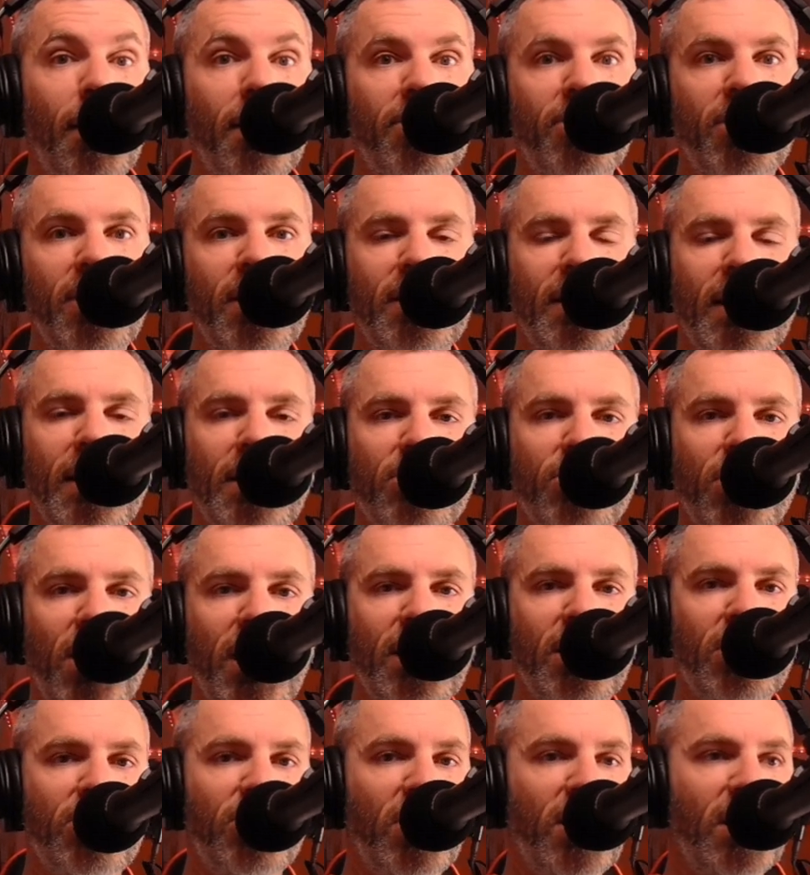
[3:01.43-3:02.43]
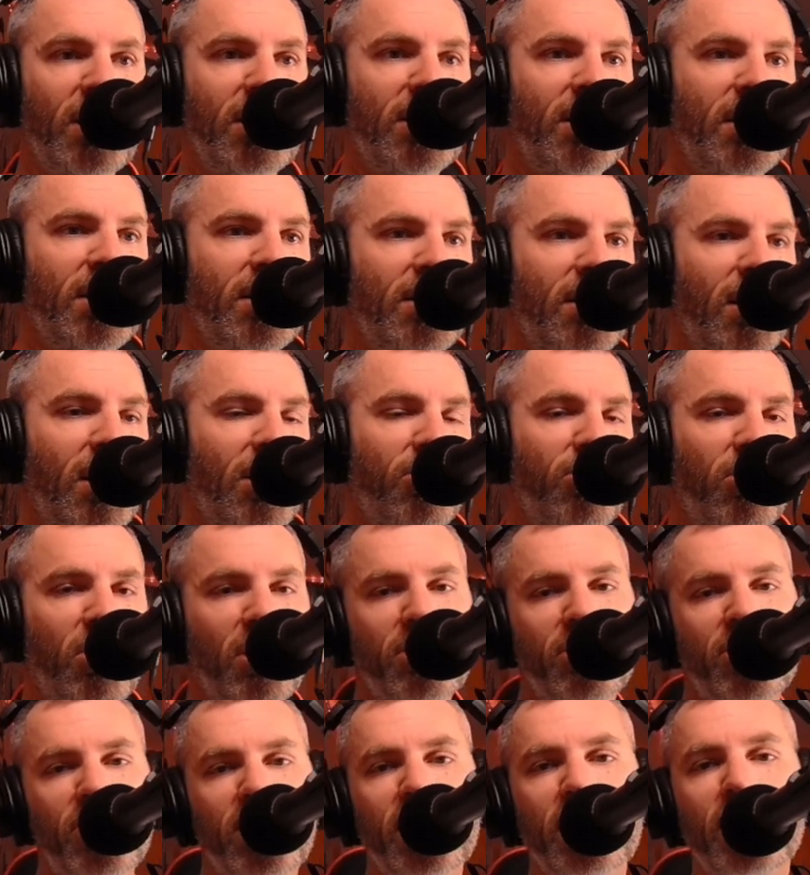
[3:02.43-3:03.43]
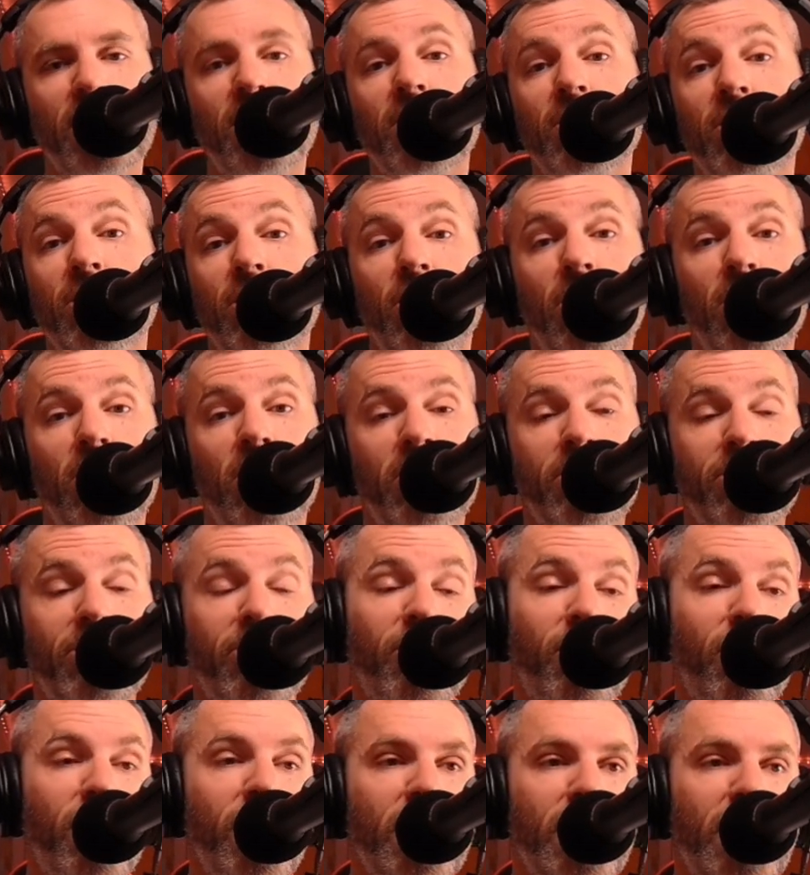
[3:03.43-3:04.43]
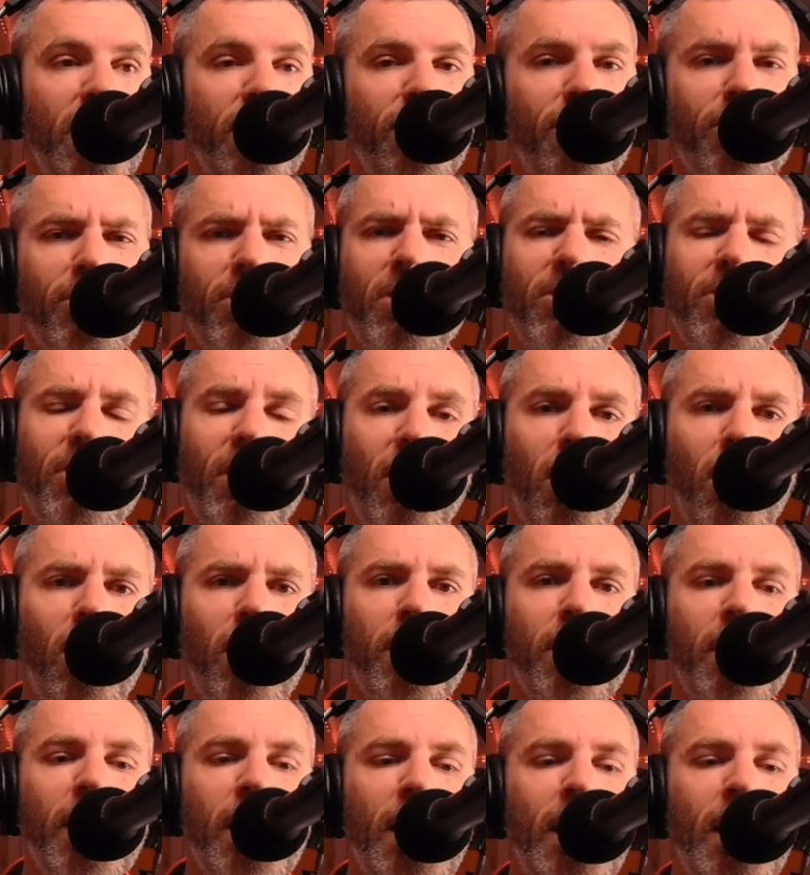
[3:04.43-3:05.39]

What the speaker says: saying like Jackie Chan and John Cena aren't good on screen together, just because they are.